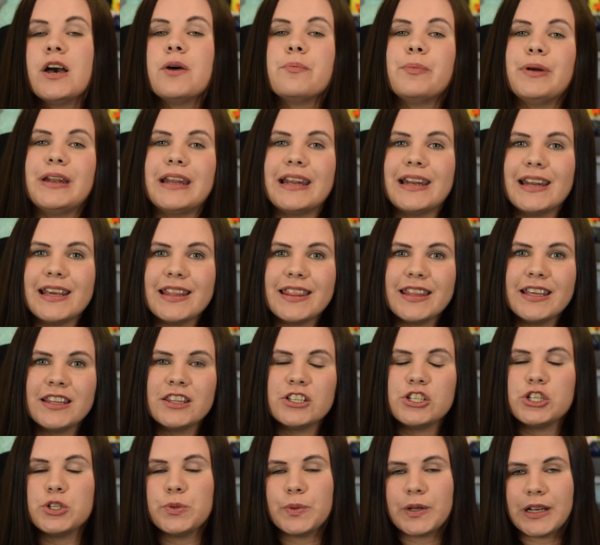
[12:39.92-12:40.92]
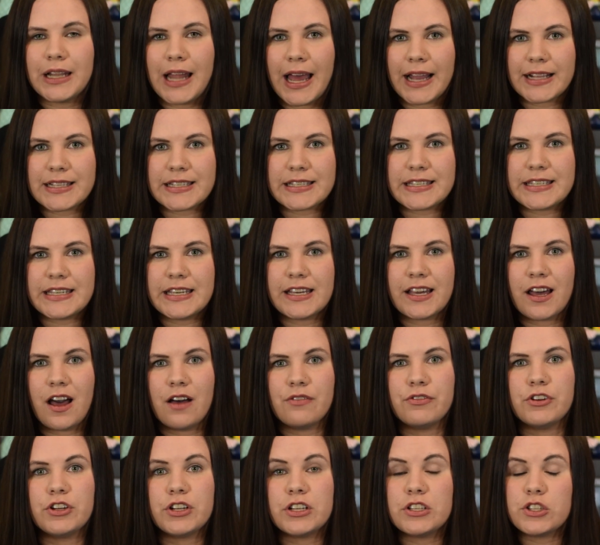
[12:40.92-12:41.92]
But anything that you would like to see
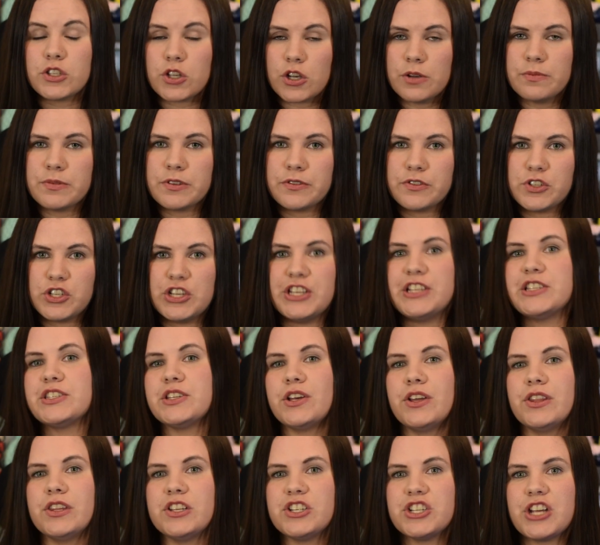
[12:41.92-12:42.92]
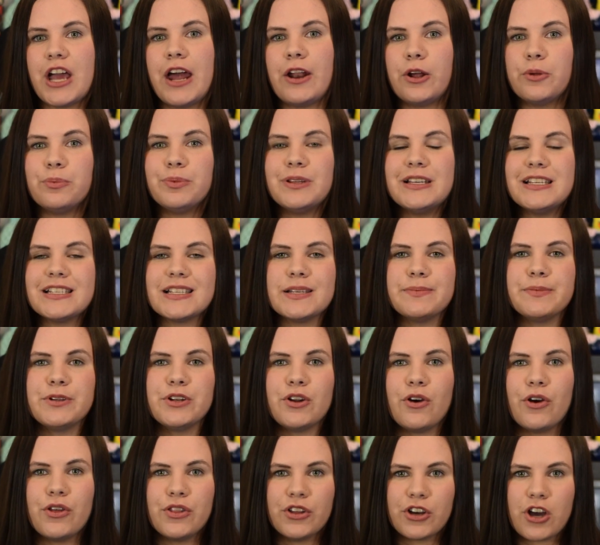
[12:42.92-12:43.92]
covered in terms of cheats on the channel, please let me
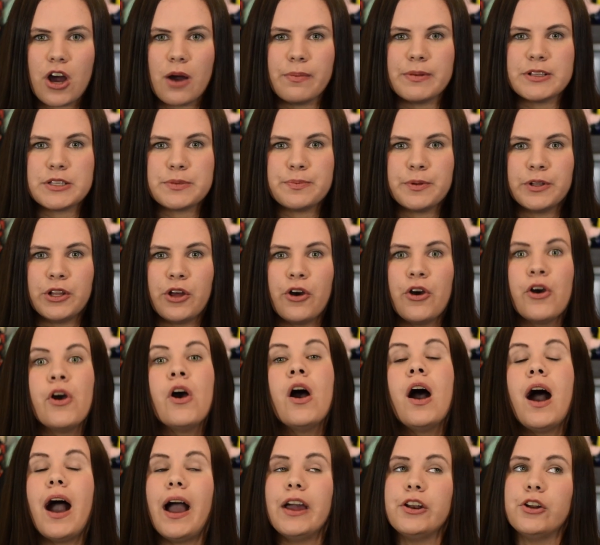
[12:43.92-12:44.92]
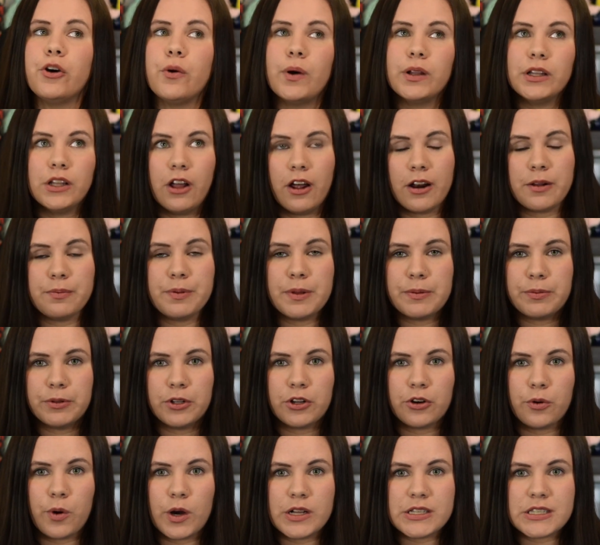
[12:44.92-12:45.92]
know in the comments below. I know a lot of people
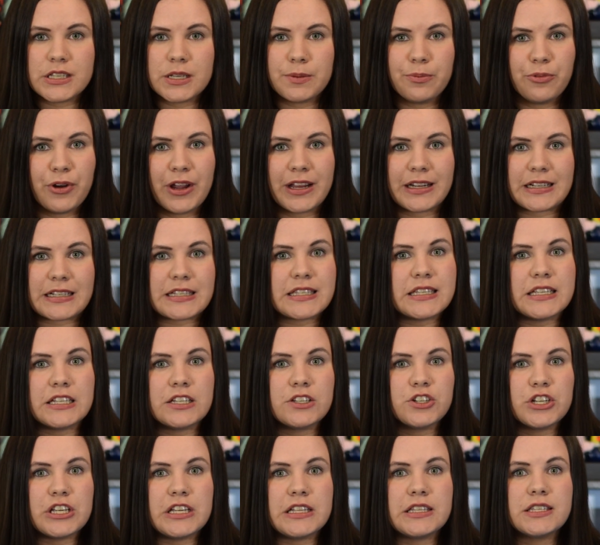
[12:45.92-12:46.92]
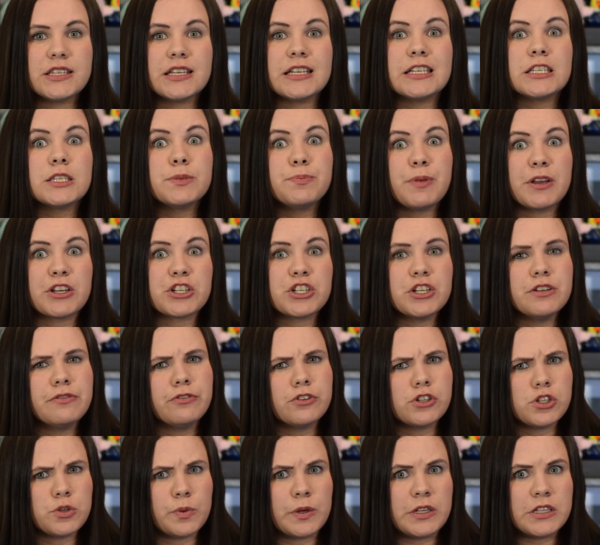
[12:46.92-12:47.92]
are wanting pregnancy cheats, especially
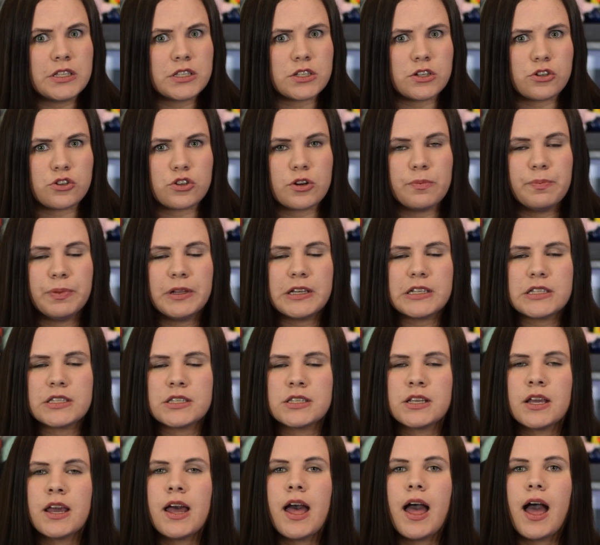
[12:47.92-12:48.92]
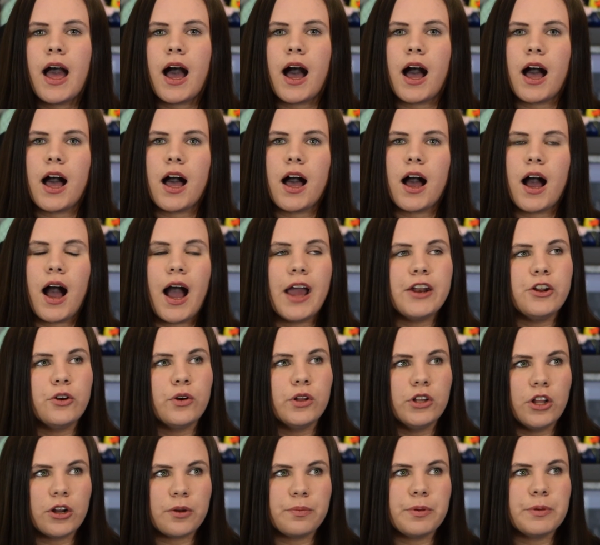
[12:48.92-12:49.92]
for twins and triplets. I know
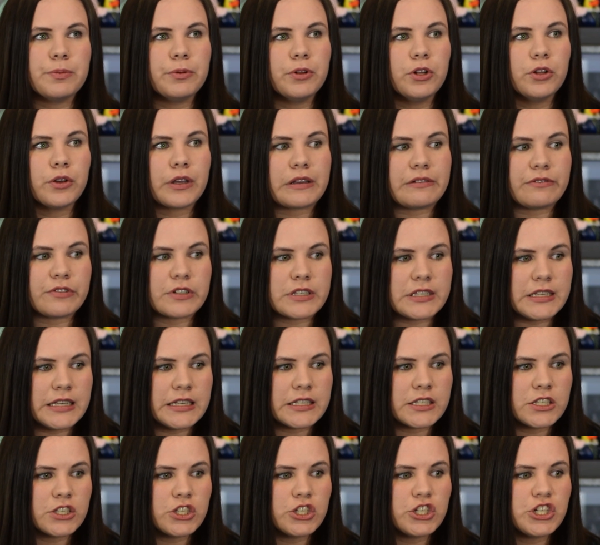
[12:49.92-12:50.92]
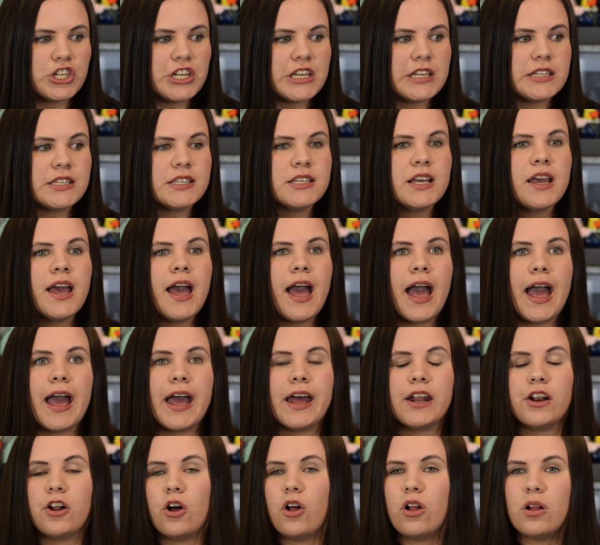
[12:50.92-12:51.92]
a lot of people looking for seasons cheats
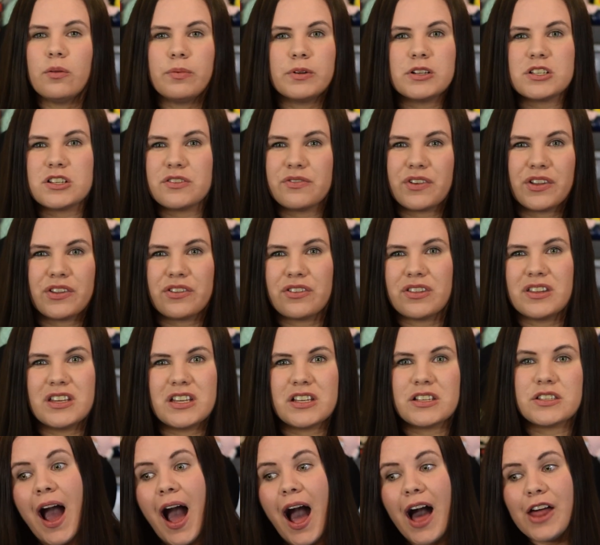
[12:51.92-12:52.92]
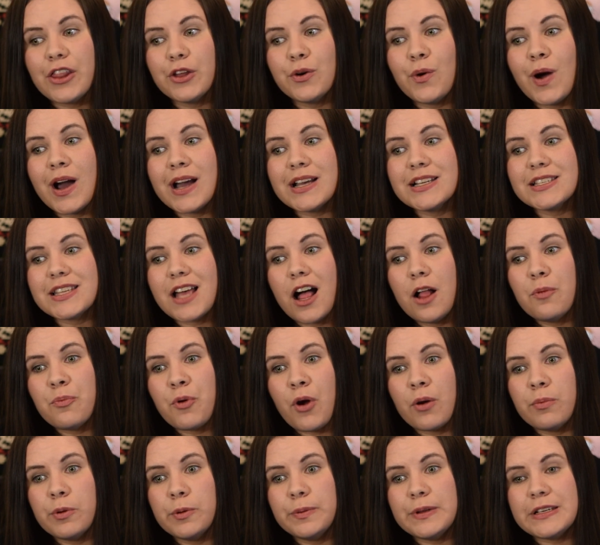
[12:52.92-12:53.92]
and a whole bunch of other things. Otherwise, I'll
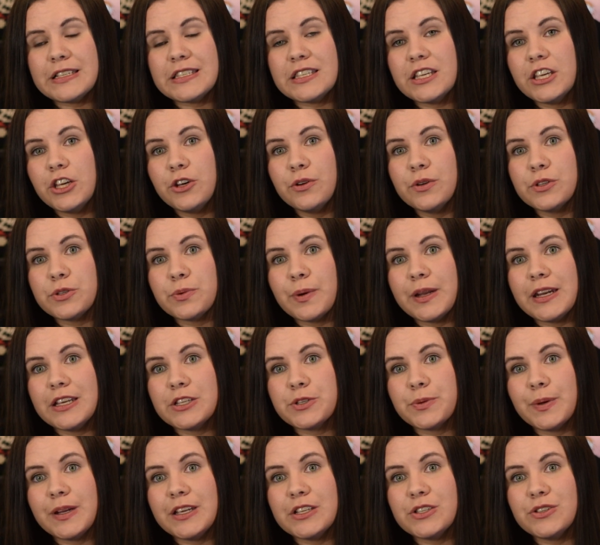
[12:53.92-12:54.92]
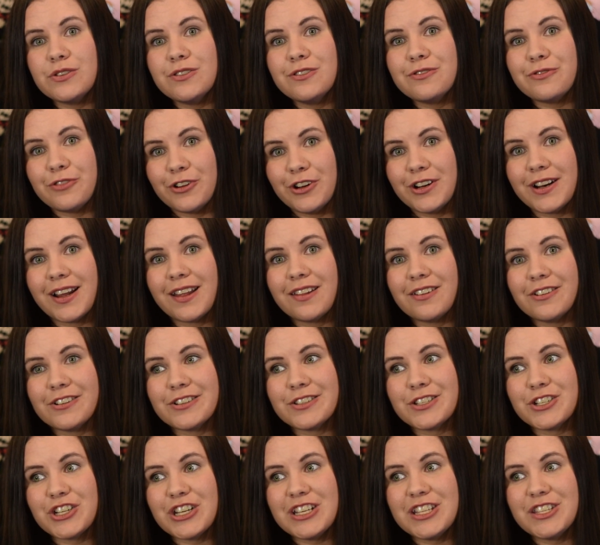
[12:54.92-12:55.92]
probably see you in 2022 for another
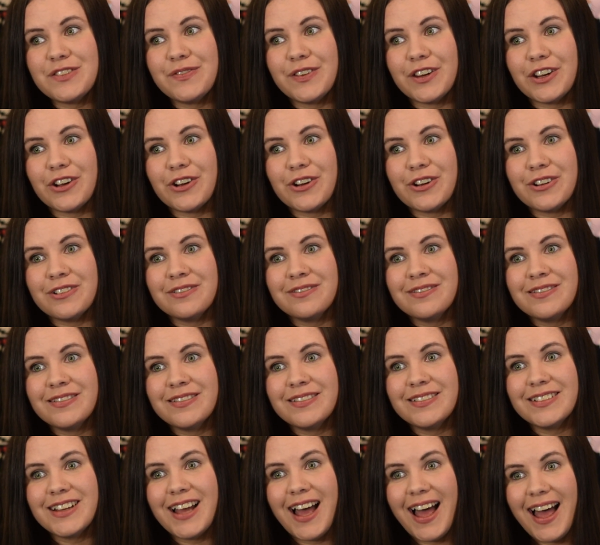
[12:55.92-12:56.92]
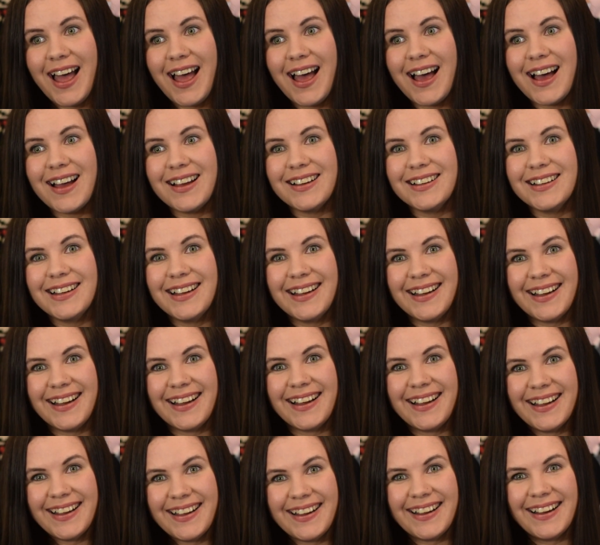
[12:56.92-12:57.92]
cheats video. Haha,
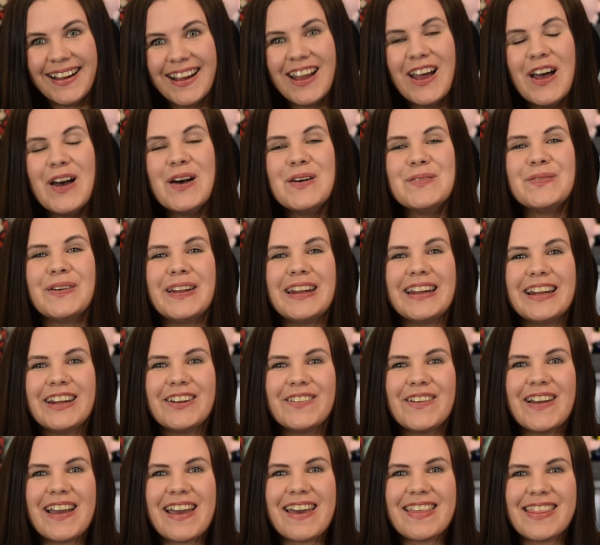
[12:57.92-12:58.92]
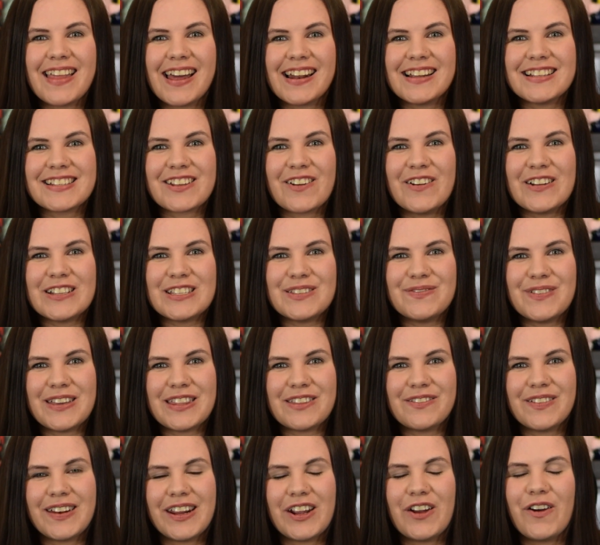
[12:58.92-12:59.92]
haha. But anyway, that is going to be
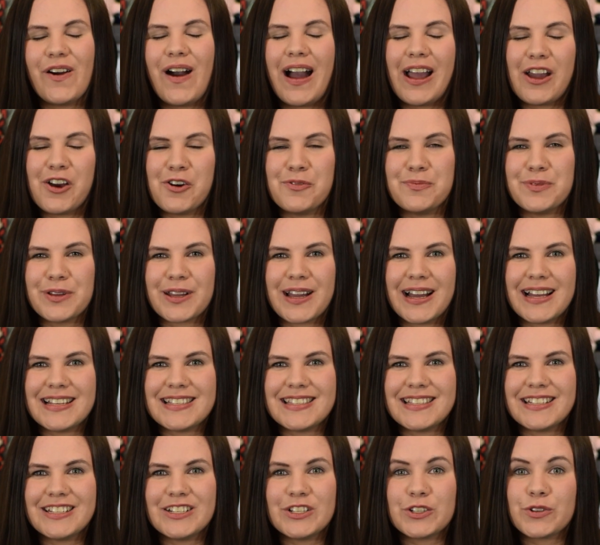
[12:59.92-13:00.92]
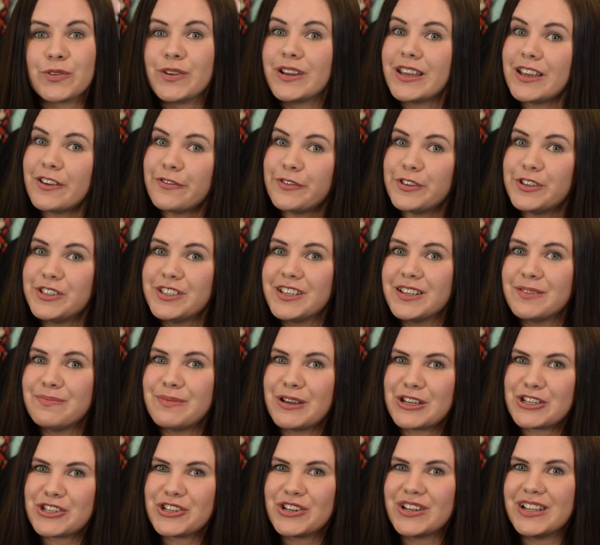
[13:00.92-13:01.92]
the video. I hope you guys did enjoy. If you did,
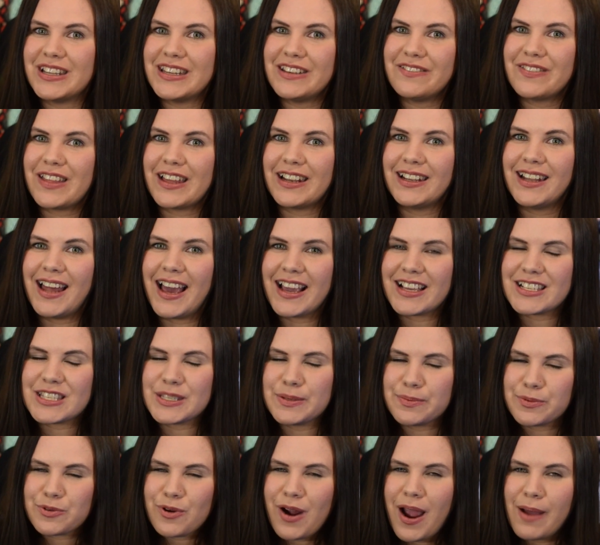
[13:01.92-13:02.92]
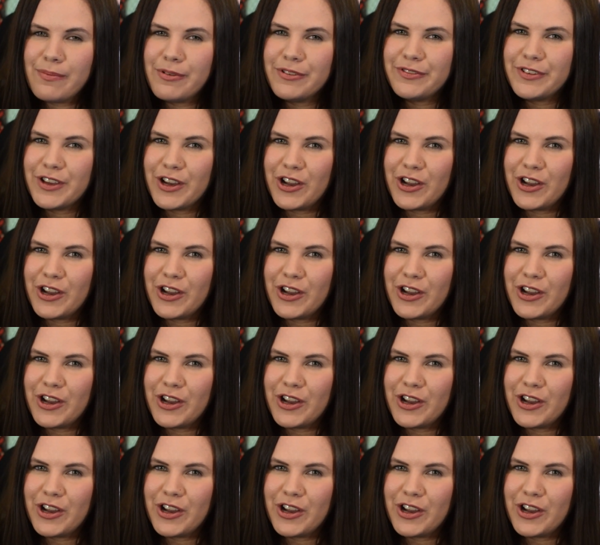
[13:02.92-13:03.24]
make sure to leave that like, subscribe if you